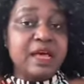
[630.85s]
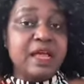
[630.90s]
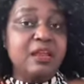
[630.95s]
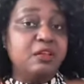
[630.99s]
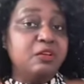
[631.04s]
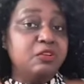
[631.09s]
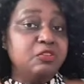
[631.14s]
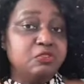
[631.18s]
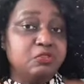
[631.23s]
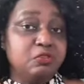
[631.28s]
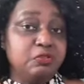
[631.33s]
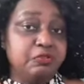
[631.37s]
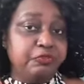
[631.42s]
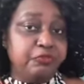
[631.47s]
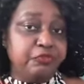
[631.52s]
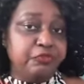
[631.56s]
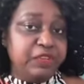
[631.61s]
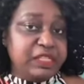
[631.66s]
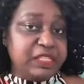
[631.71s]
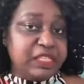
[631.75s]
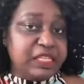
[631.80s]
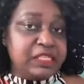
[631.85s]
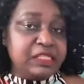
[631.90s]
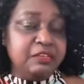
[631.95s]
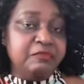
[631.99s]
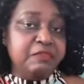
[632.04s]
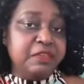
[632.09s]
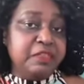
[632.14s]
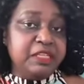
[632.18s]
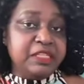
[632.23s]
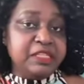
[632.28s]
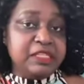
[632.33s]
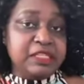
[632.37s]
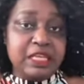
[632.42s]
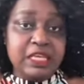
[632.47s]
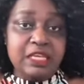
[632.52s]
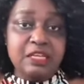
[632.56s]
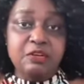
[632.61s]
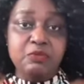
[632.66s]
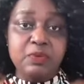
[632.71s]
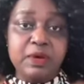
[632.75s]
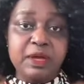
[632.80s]
A lot of visas, even the
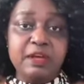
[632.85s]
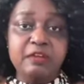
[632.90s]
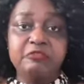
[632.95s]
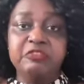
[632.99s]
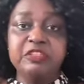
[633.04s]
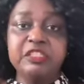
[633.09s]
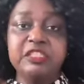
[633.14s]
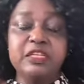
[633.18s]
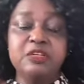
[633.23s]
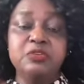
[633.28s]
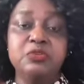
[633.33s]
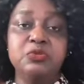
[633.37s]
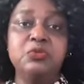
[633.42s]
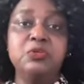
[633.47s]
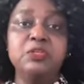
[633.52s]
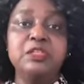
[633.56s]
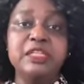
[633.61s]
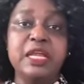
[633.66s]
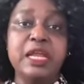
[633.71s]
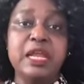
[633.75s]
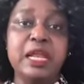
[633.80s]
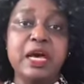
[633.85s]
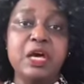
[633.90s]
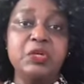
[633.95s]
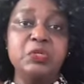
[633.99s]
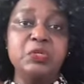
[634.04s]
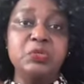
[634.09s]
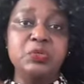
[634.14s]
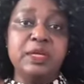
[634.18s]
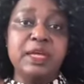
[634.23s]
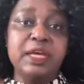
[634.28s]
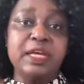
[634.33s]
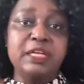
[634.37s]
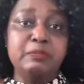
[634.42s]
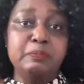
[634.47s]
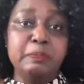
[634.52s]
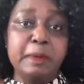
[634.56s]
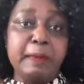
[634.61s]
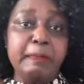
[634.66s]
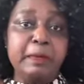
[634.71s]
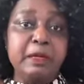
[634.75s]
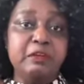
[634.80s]
skilled worker visa, do not allow you to
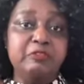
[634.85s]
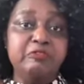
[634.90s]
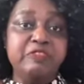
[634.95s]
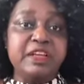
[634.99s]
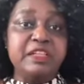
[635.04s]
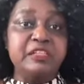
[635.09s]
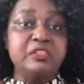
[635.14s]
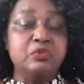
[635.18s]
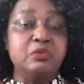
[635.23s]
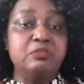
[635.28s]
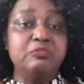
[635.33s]
get public funds.